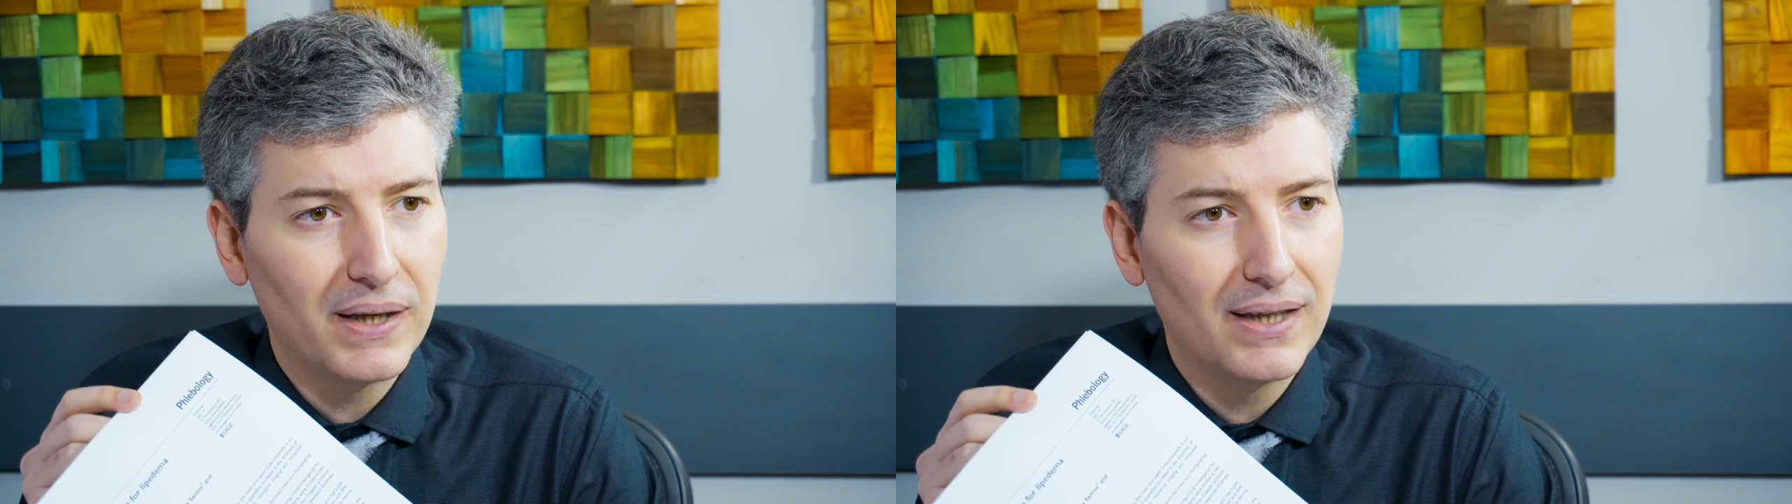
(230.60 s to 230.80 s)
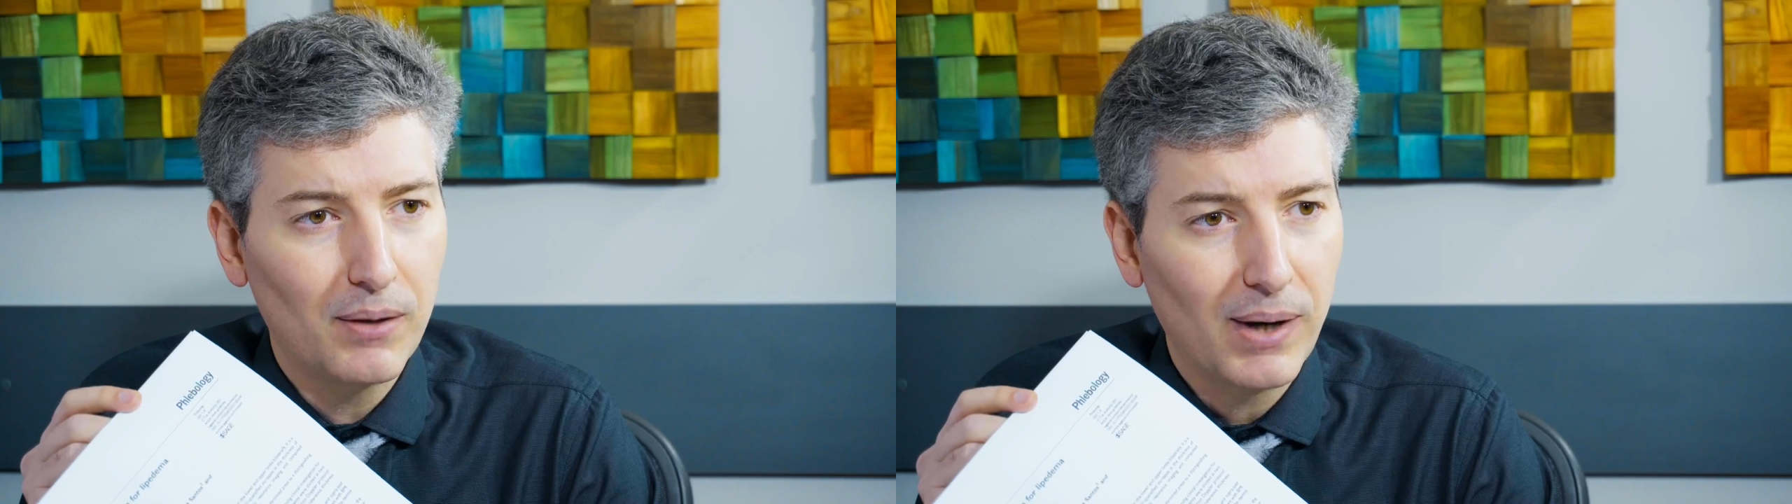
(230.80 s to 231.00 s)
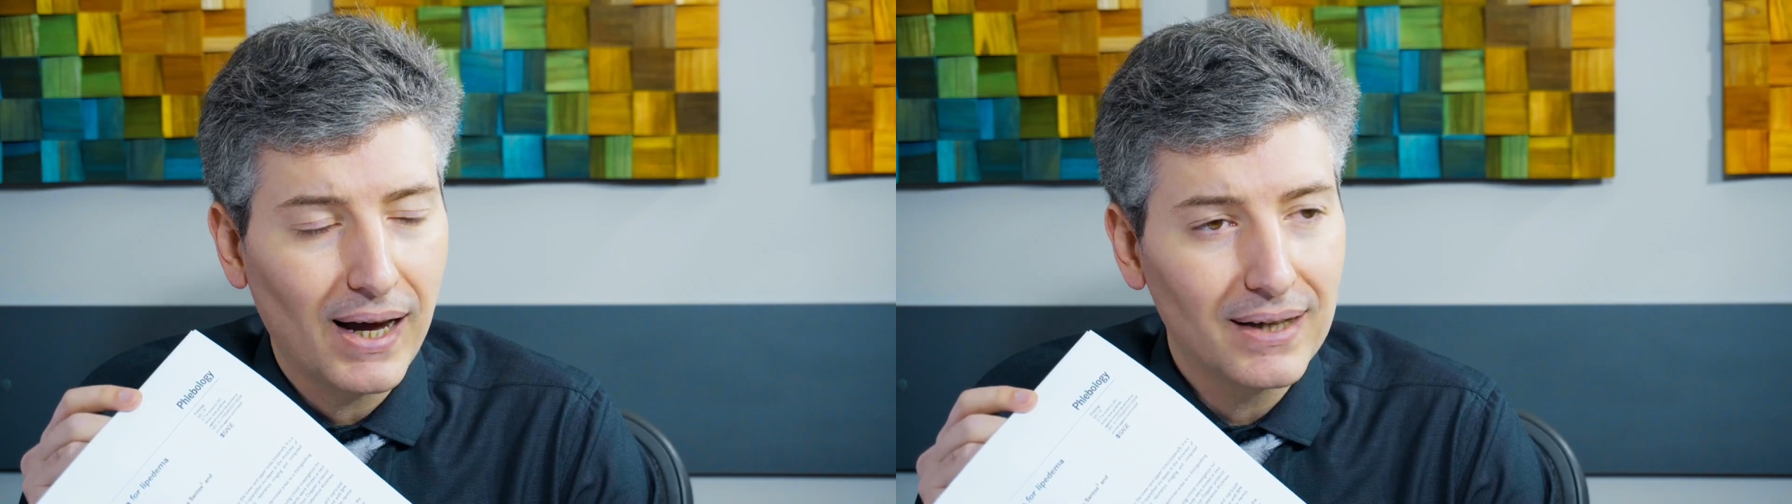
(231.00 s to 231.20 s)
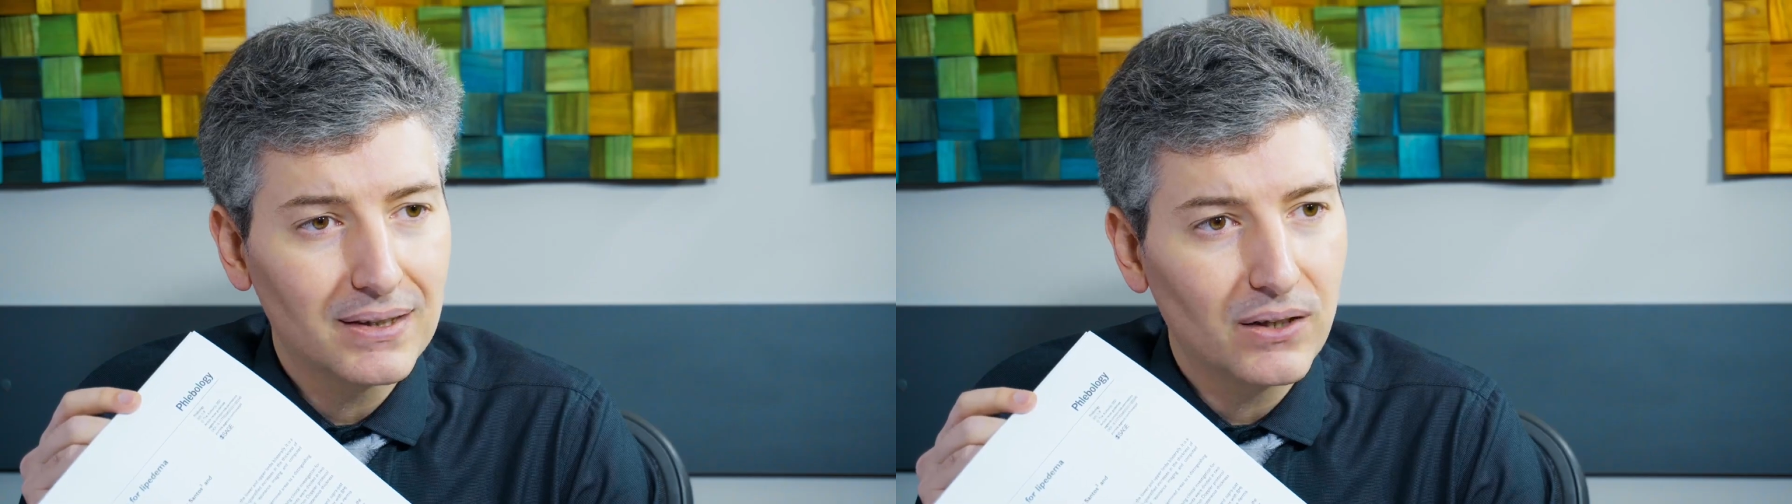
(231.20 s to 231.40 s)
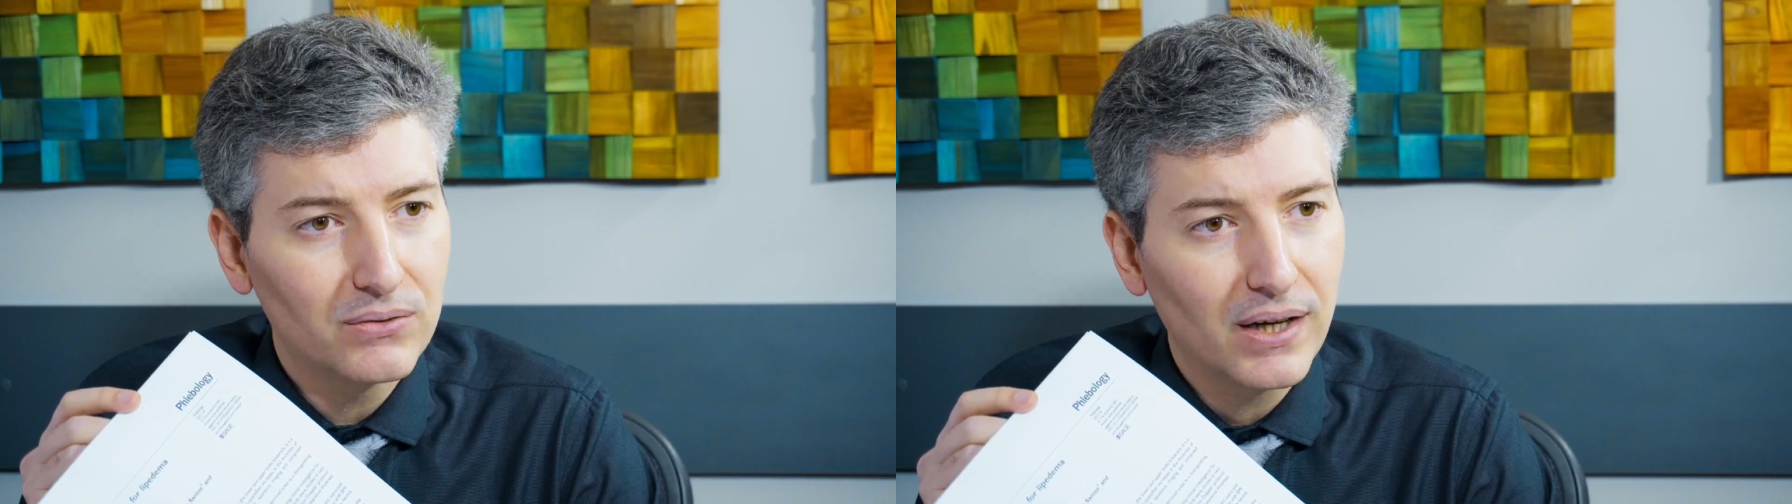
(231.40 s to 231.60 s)
we
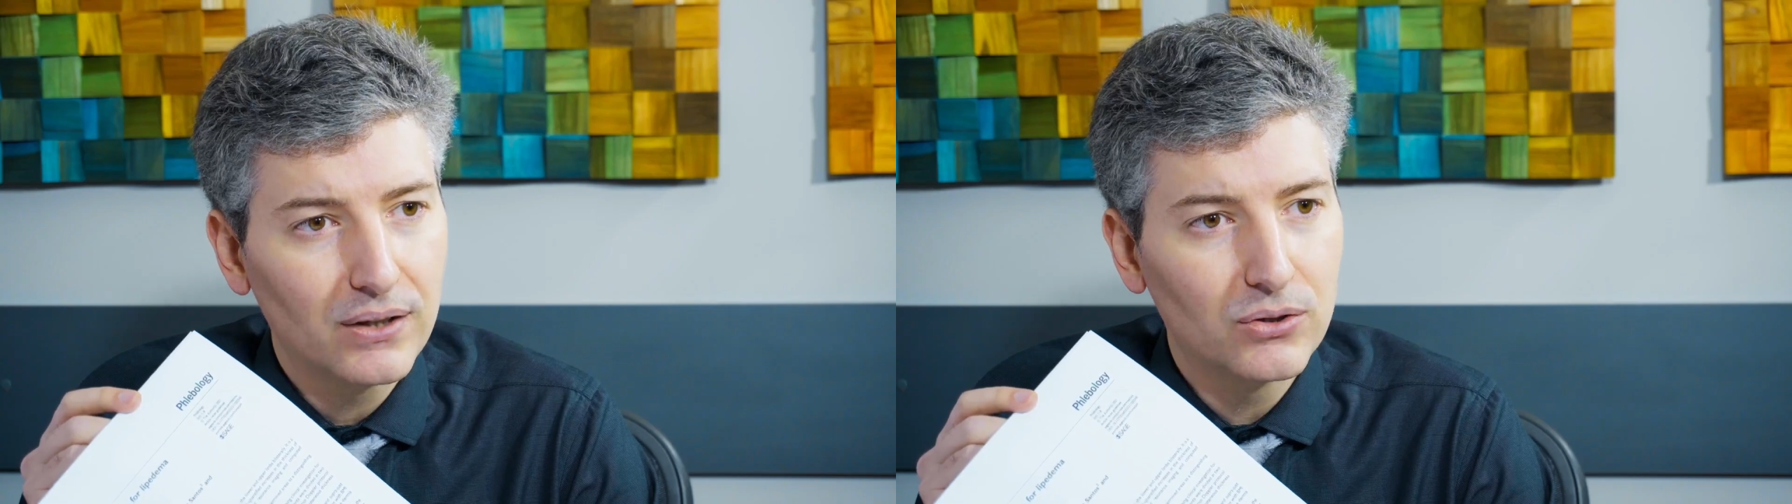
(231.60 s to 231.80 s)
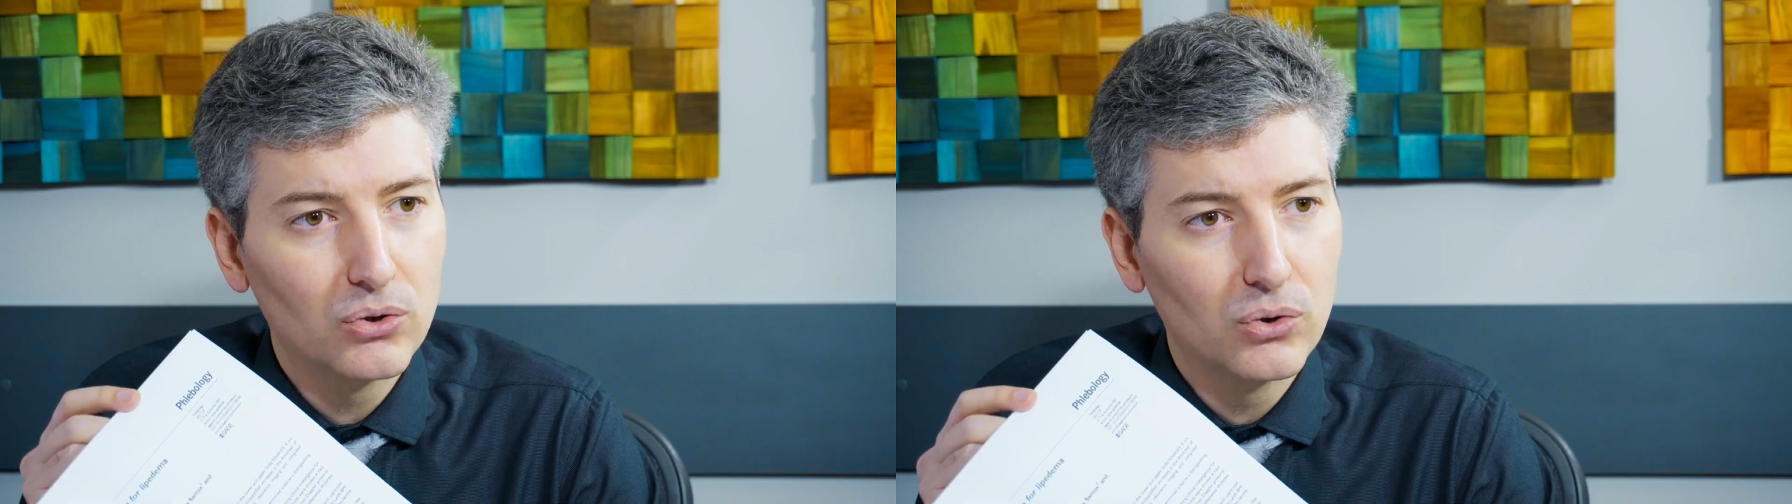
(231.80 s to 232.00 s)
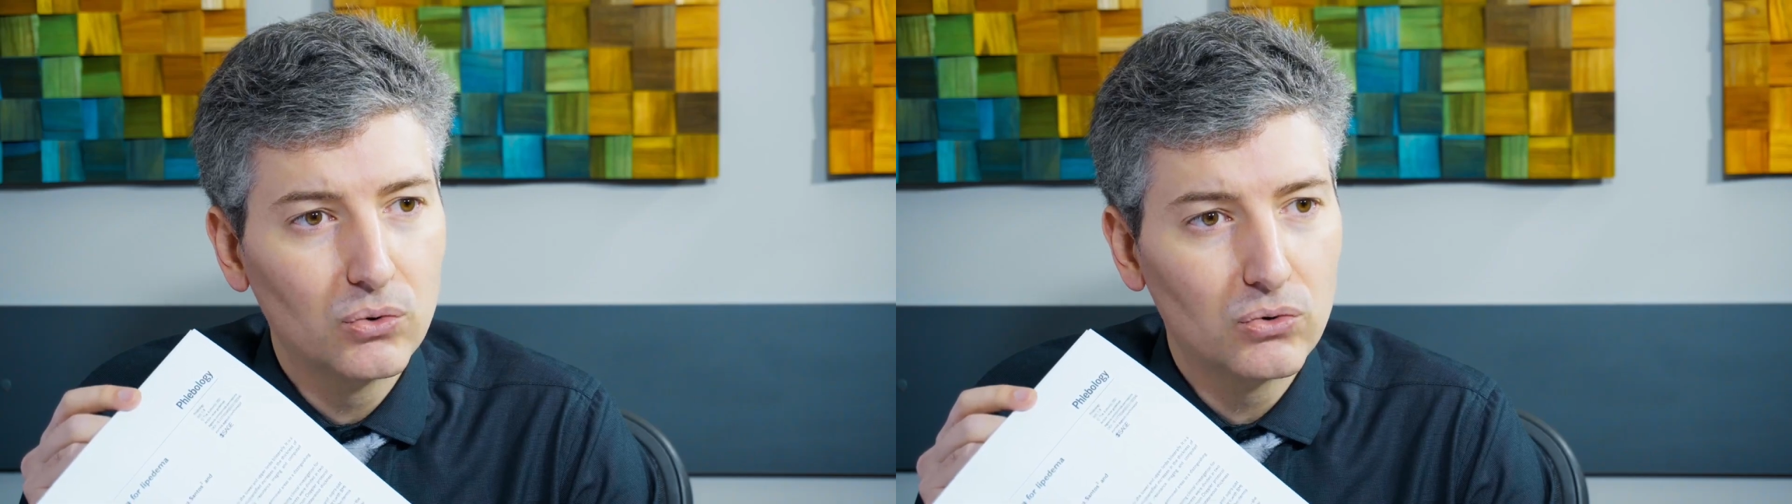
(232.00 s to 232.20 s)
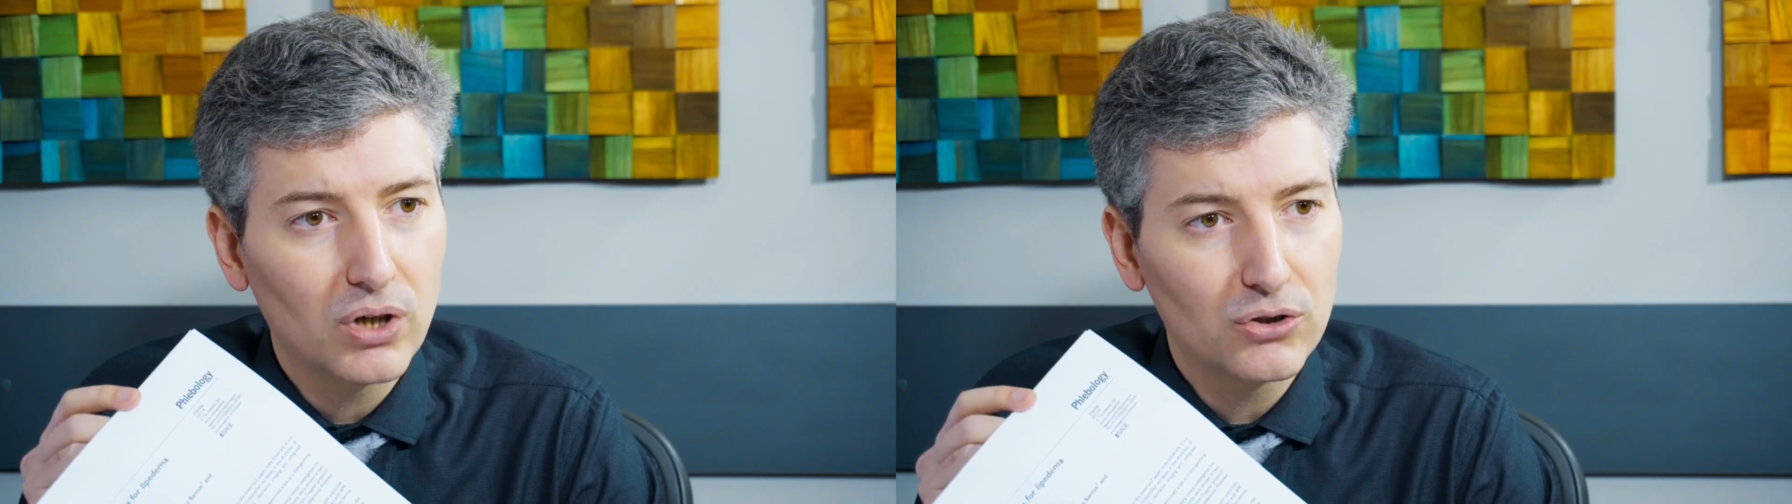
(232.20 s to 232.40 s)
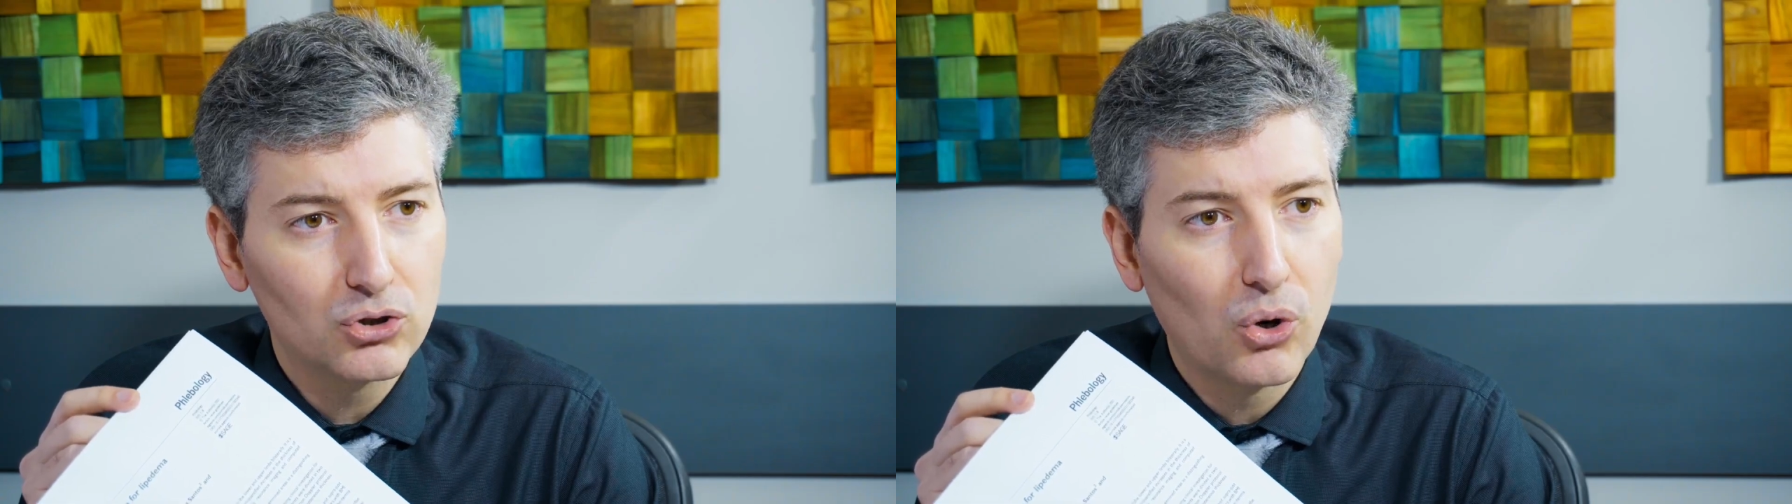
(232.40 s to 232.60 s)
created for
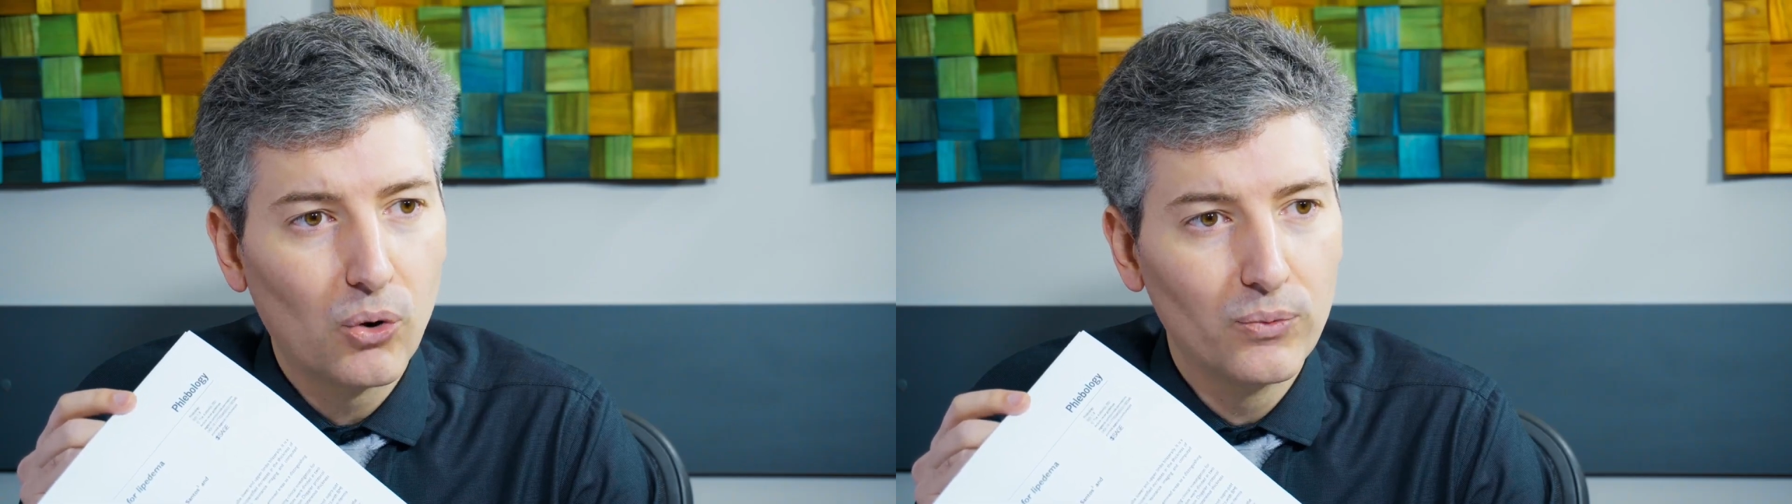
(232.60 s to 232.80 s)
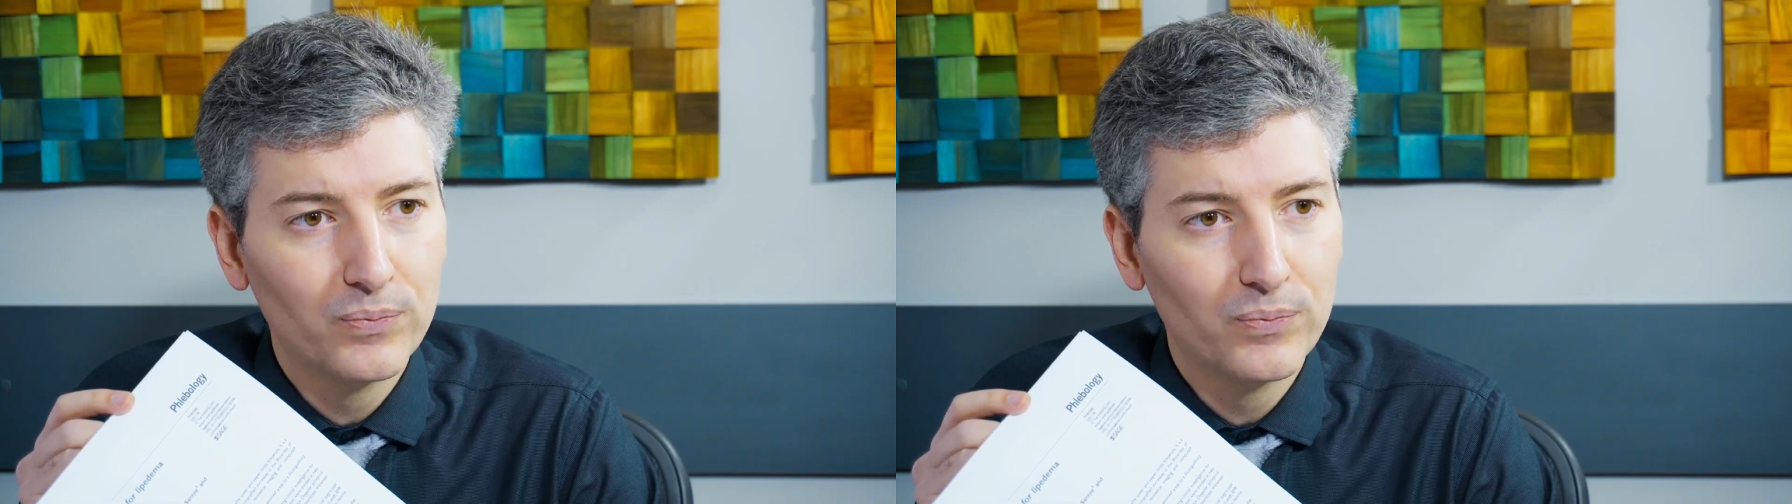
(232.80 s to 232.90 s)
diagnosing